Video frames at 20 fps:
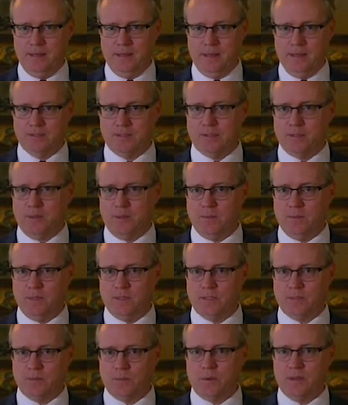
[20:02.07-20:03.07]
His
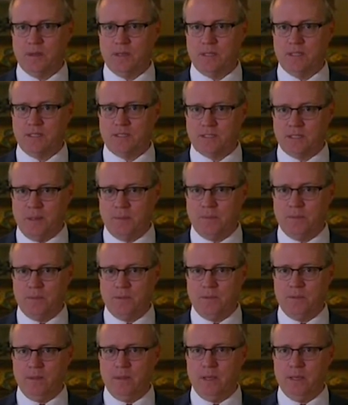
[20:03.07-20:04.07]
sermons were
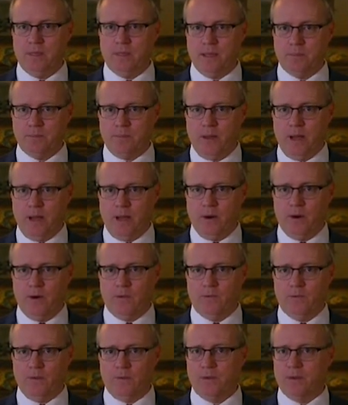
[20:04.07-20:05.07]
simple yet
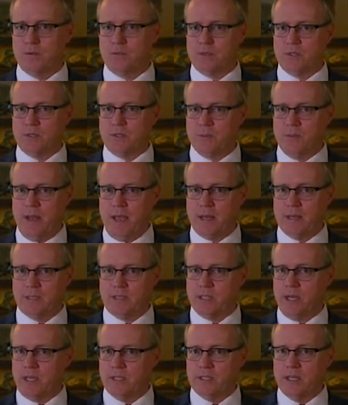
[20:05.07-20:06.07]
powerful. There was a dramatic
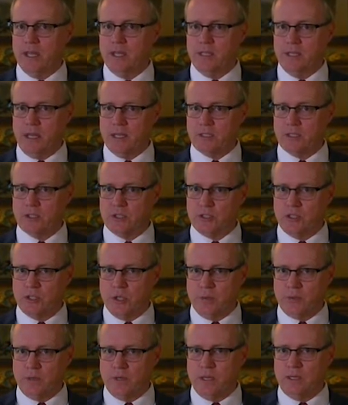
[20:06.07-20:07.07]
change. Yes,
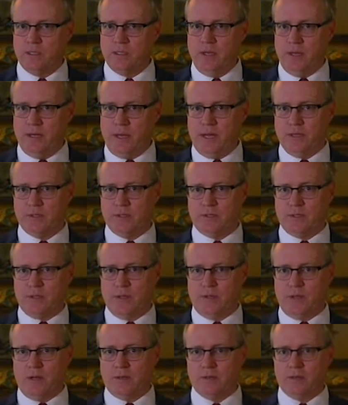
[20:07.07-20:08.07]
children and teenagers
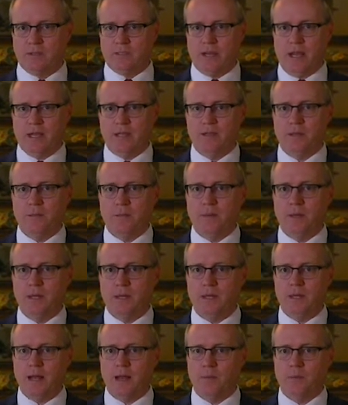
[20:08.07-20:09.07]
could understand them, but
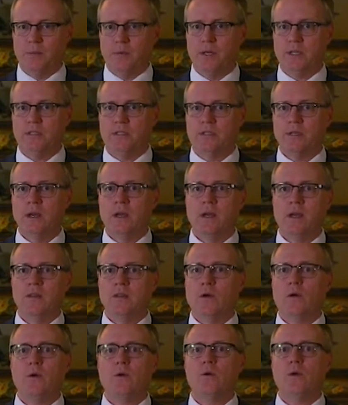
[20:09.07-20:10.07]
he now preached
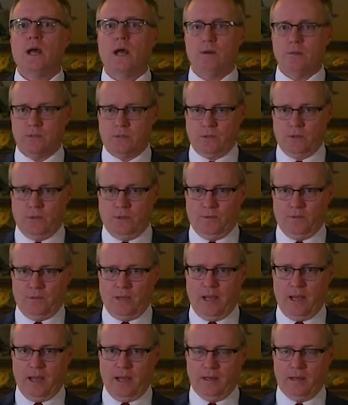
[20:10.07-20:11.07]
the whole counsel of
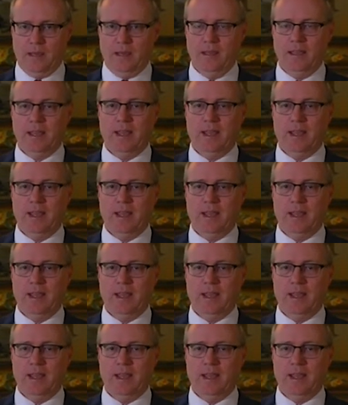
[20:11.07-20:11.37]
God.